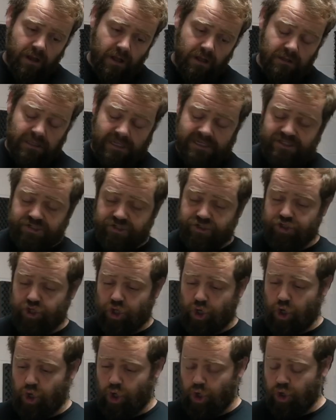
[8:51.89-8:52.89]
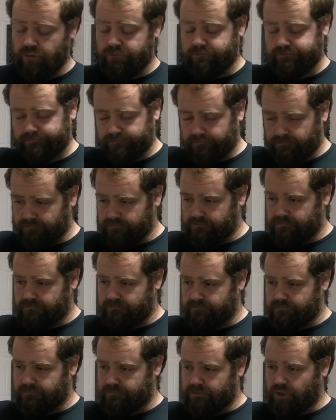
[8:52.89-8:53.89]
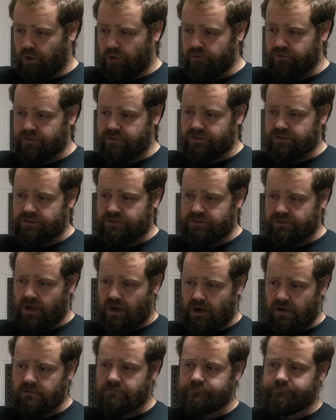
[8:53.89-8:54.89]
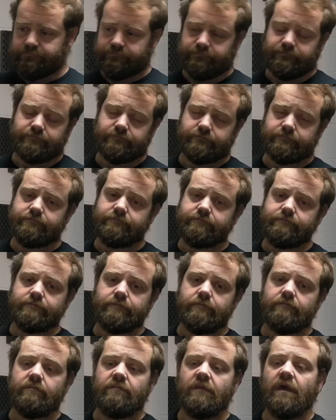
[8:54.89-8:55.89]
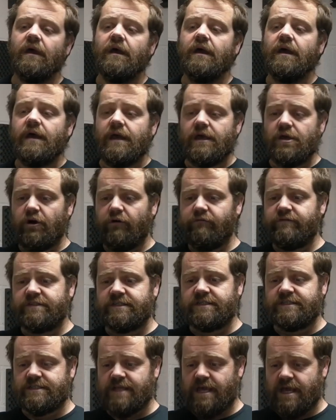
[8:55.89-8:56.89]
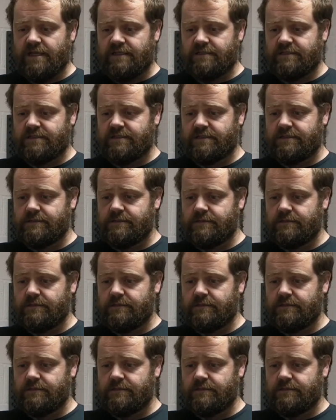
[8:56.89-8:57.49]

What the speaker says: lesson two, called the slur, he obviously states,